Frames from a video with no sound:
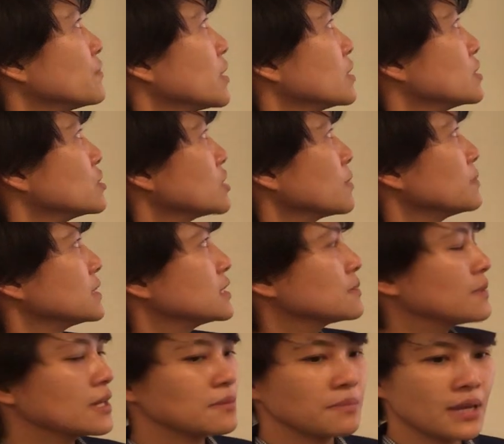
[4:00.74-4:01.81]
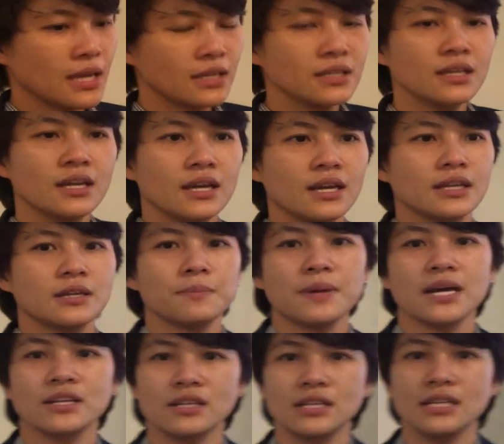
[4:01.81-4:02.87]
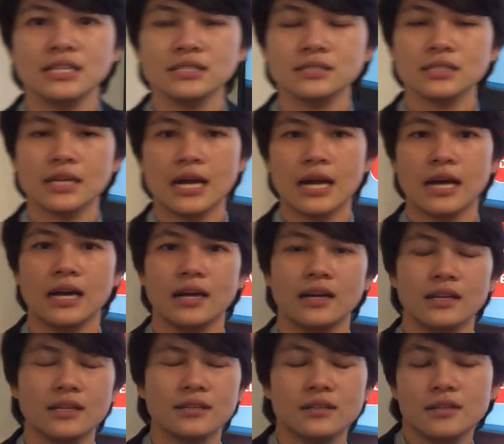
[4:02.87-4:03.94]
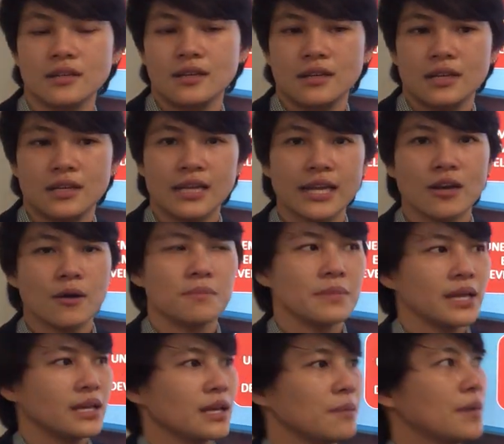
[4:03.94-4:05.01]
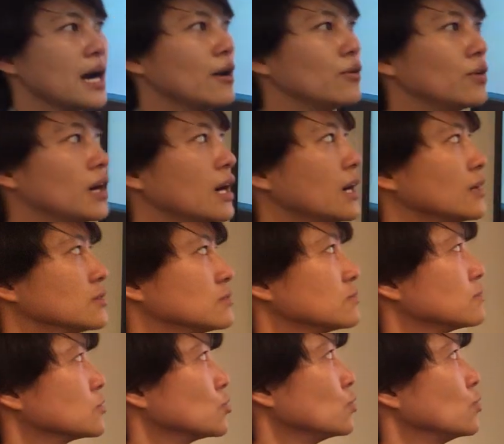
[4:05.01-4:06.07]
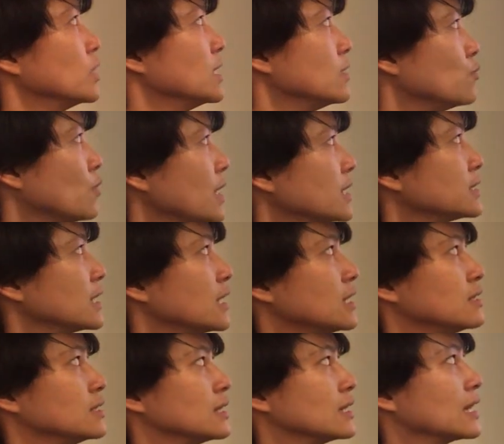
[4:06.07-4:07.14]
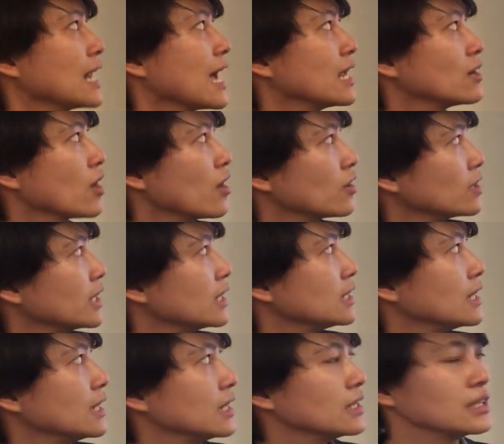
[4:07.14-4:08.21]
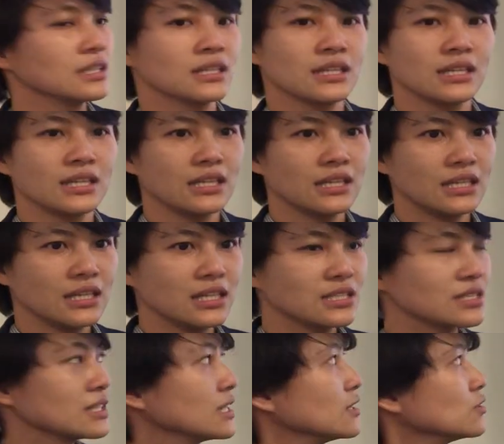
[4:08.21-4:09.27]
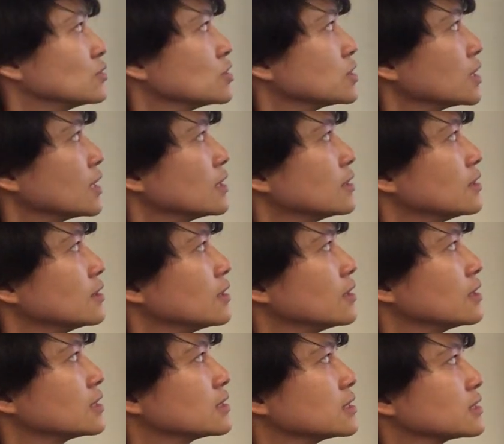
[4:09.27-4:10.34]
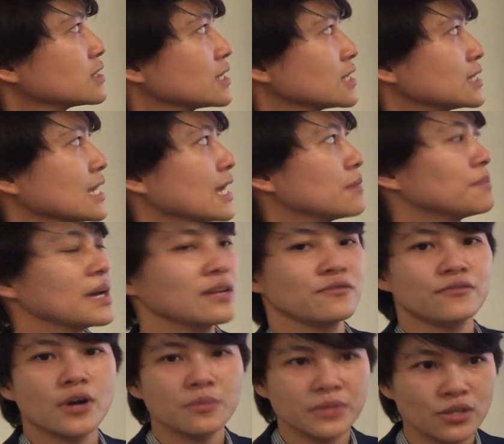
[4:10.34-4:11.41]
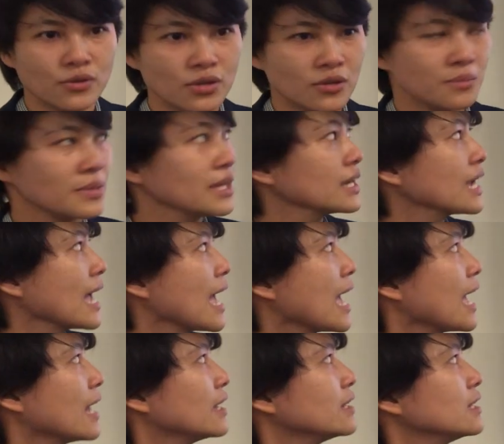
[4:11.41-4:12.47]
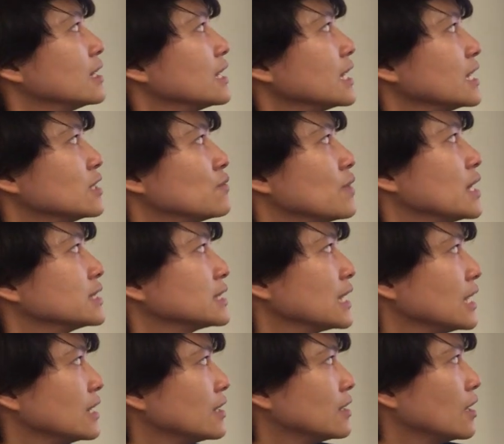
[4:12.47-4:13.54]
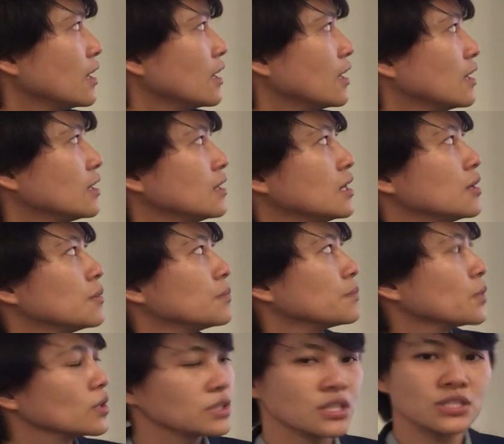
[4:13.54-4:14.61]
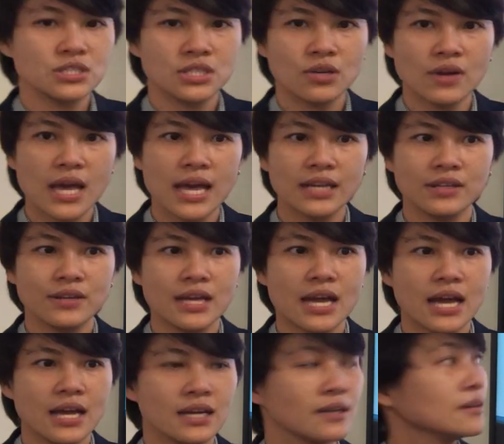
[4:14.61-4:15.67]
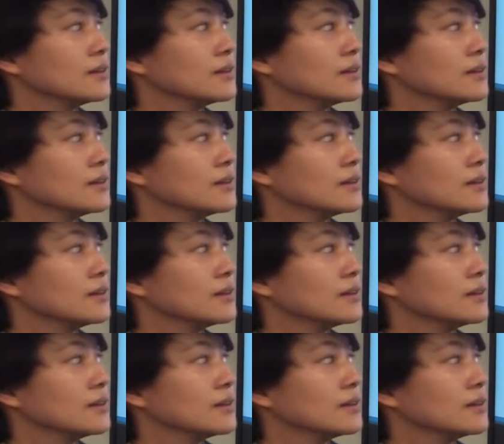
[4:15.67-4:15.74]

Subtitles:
for the job displacement, the panelists recommend about to invest in the lifelong learning institution such as platform economic, and invest in the potential area,